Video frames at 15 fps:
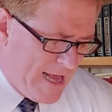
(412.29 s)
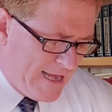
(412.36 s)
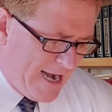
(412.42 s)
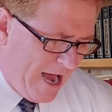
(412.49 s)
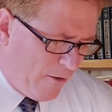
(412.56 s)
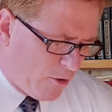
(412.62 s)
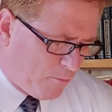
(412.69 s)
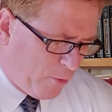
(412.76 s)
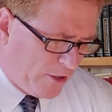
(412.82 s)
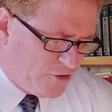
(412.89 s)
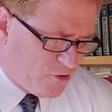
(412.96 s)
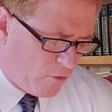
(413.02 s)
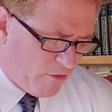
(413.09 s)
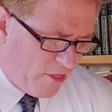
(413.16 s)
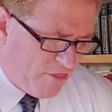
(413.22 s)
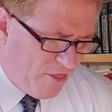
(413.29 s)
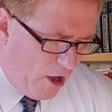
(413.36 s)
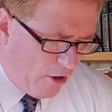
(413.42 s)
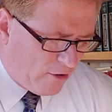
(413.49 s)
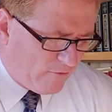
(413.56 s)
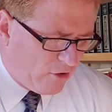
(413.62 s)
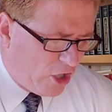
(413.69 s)
Now, I want to preach on the
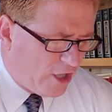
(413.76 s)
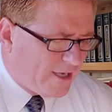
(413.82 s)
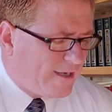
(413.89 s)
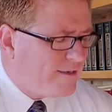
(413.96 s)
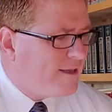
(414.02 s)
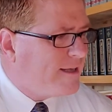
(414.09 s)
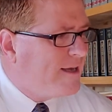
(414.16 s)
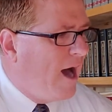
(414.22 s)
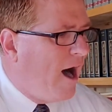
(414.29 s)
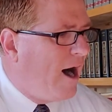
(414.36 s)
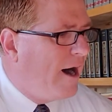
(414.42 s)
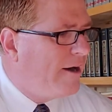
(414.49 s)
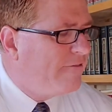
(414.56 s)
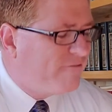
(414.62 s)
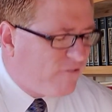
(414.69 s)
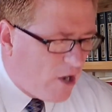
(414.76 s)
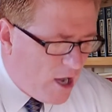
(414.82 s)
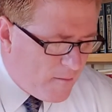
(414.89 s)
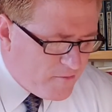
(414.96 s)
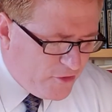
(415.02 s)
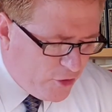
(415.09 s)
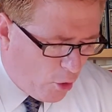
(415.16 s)
thought of looking to God
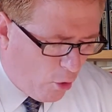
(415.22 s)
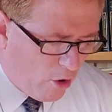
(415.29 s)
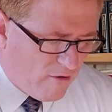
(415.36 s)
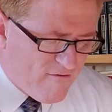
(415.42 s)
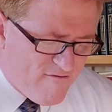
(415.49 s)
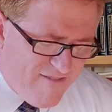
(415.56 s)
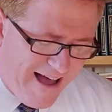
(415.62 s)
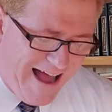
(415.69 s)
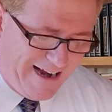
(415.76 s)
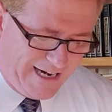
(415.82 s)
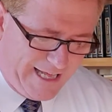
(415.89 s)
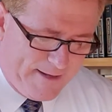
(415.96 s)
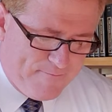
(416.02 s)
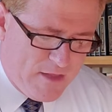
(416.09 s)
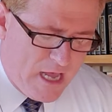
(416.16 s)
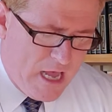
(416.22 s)
from your valley.